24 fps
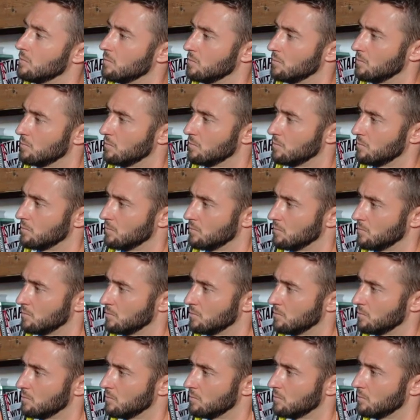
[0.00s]

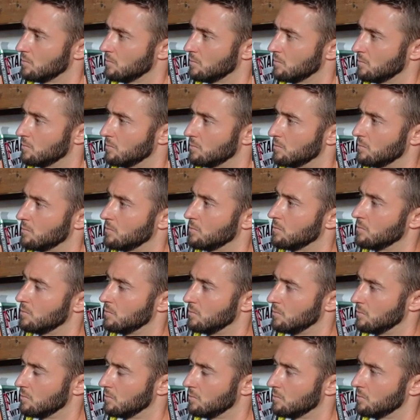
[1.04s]

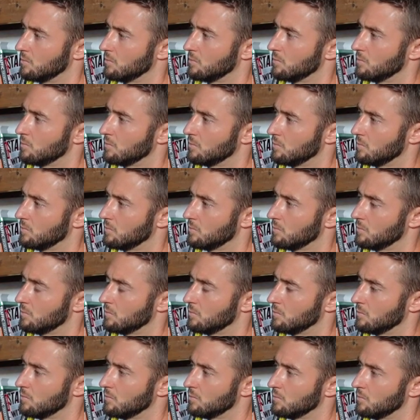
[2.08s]

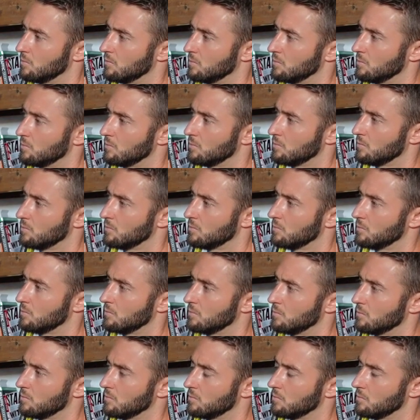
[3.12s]

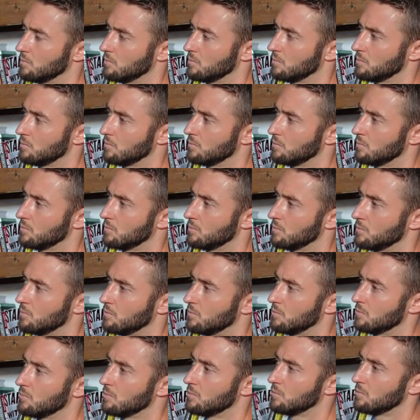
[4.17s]

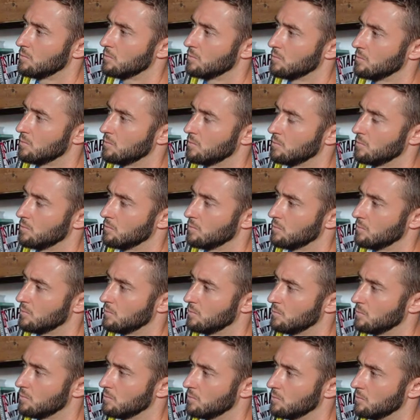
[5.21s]

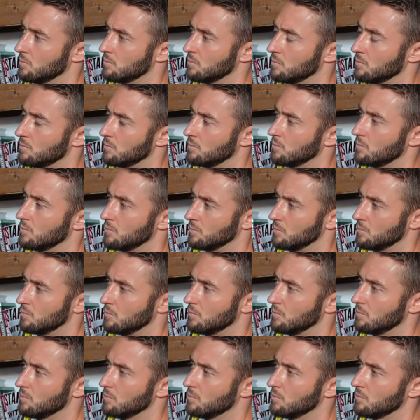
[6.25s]

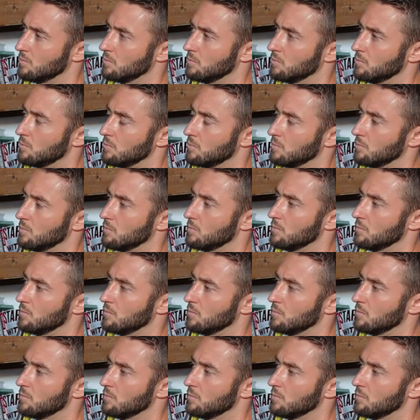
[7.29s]
This person isn't speaking.